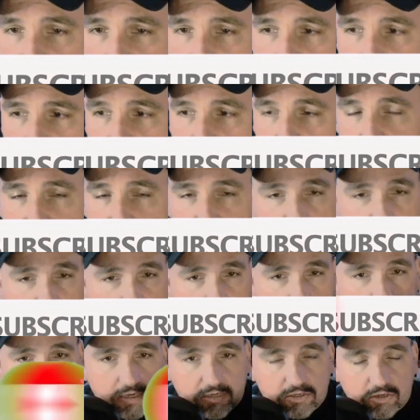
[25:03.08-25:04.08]
So
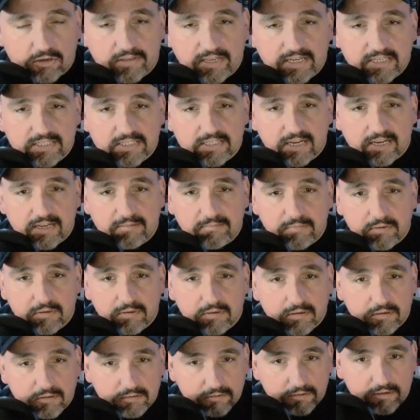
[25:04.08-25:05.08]
until next time,
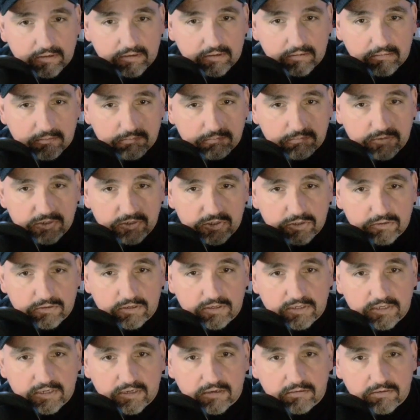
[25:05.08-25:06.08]
be sure
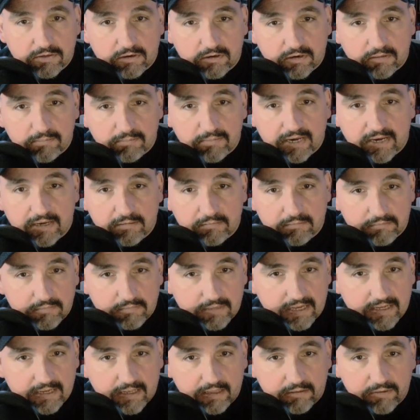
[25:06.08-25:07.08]
to talk about
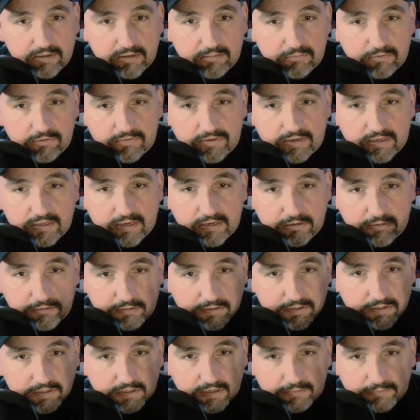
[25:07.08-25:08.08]
that Halloween movie collector in
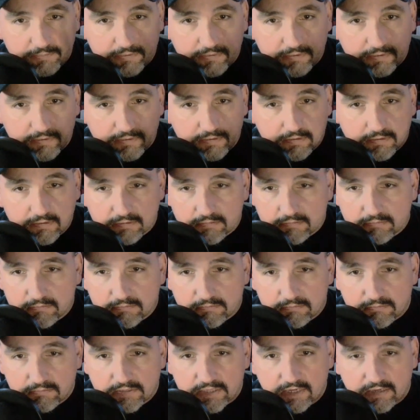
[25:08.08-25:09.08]
your sleep.
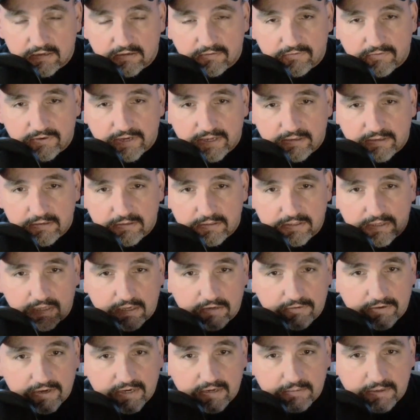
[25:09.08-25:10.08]
Tell your friends, tell
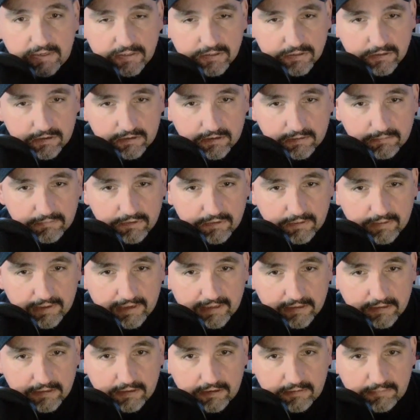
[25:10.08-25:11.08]
your enemies, talk
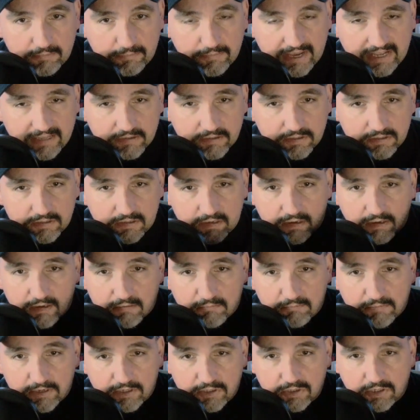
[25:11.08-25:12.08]
about uh, it to your pets.
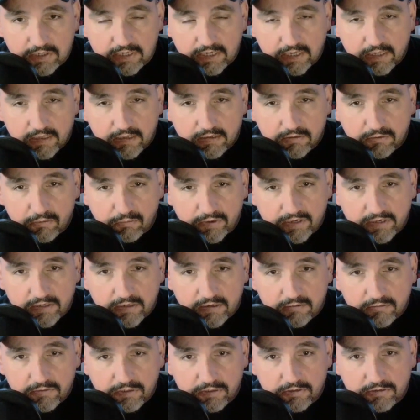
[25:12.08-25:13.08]
Make sure you yell out the
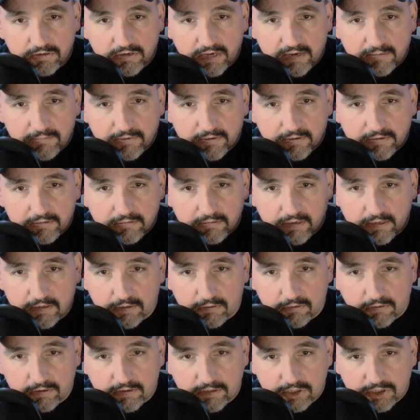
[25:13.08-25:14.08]
window to your neighbor and
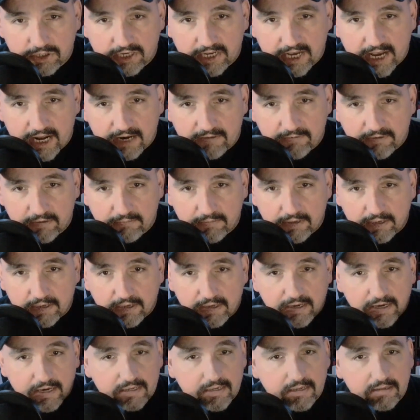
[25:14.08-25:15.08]
annoy the shit out of them.
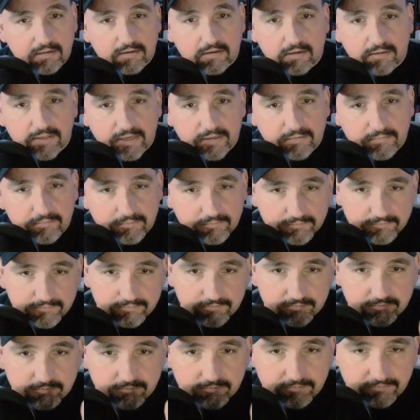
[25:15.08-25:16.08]
And until then,
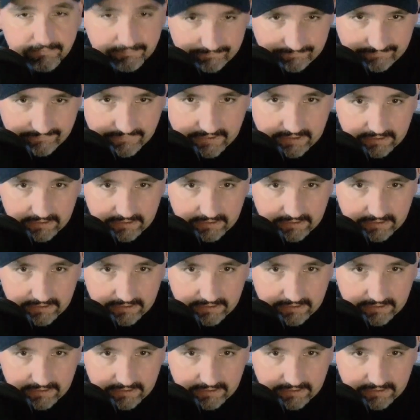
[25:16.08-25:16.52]
I'll